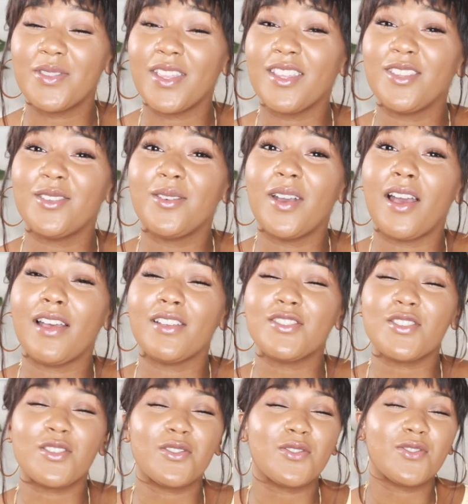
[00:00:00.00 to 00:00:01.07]
Thank you
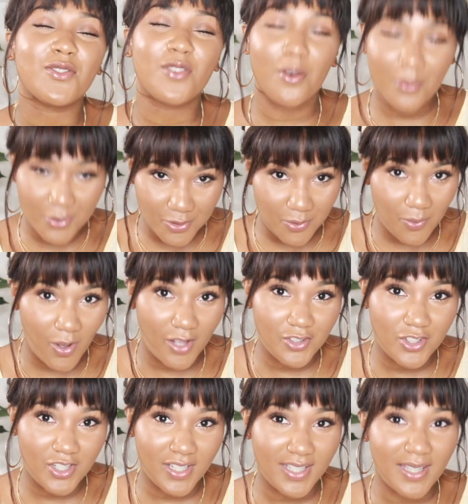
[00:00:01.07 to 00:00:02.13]
guys so much for
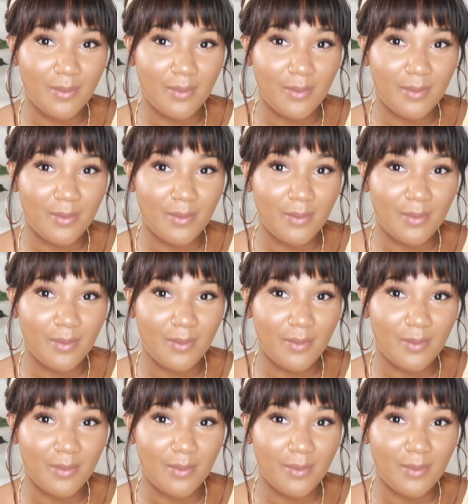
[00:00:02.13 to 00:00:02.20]
watching.